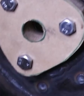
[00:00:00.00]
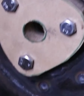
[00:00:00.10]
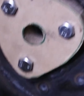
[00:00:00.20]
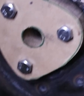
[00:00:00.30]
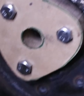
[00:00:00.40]

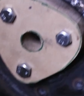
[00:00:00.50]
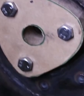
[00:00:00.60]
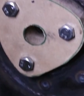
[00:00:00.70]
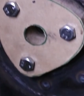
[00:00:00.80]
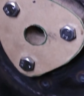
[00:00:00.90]
just needs to
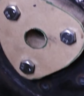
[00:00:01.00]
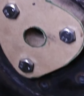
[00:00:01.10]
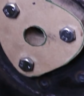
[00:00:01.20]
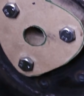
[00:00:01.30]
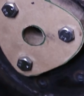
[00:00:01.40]
be kind of
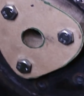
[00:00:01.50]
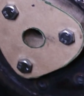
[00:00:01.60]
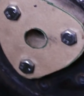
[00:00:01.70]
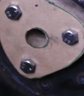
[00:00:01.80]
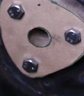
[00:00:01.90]
ground
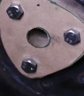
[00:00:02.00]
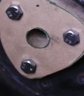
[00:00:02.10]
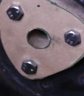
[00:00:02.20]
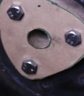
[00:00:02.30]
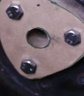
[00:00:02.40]
smooth and
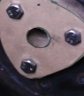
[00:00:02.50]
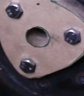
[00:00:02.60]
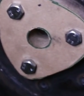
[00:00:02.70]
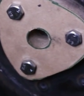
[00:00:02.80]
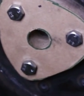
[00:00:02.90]
prepped
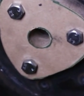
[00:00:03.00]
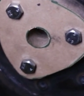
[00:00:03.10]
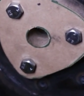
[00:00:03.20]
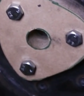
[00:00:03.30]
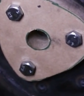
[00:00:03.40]
for
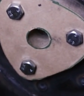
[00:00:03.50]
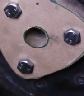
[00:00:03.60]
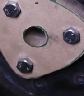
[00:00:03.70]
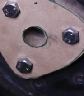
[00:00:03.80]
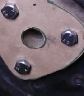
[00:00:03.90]
the epoxy
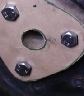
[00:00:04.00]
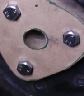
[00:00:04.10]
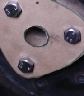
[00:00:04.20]
primer.